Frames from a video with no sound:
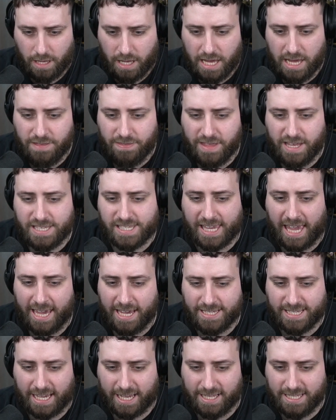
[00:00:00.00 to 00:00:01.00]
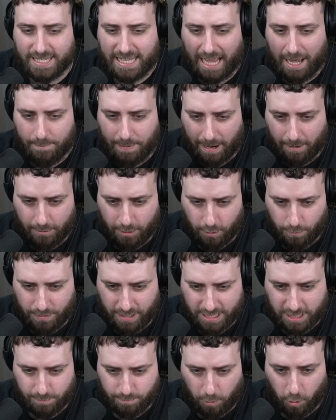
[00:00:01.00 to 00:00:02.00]
In this case, I can start powering up
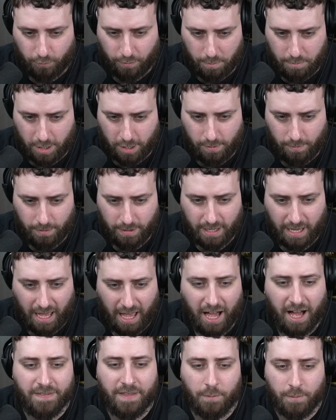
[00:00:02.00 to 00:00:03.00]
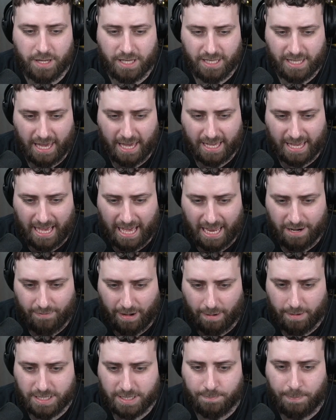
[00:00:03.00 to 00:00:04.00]
this other Mew, and then we can get
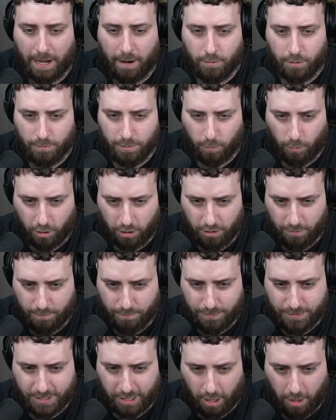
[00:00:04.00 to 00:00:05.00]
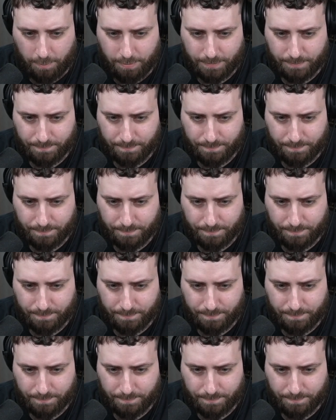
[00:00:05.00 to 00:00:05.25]
Gardevoir to power up the one on the top.